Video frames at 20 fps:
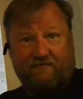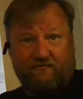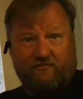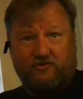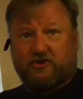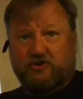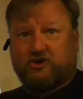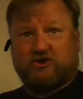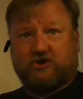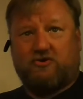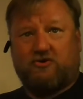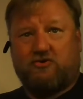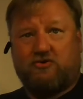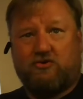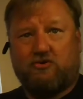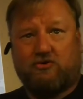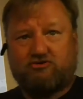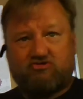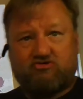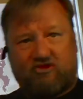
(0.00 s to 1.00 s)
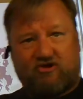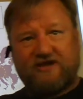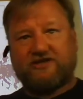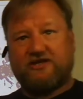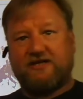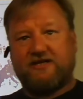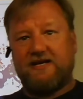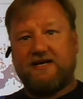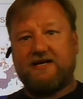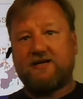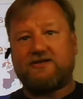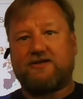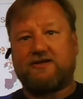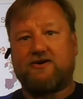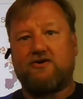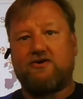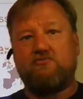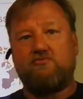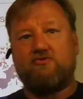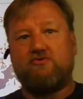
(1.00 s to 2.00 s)
saw 20 years
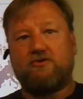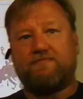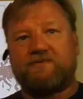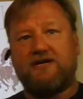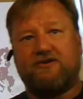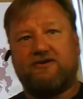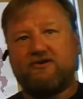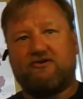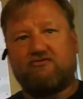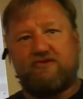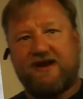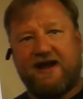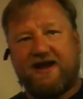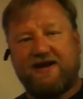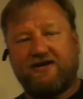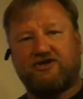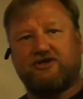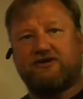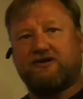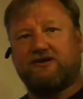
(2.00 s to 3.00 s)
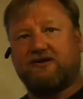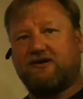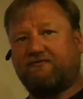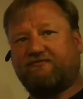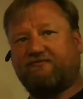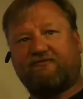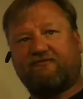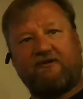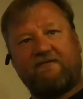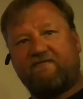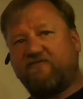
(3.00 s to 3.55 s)
ago would be the creation of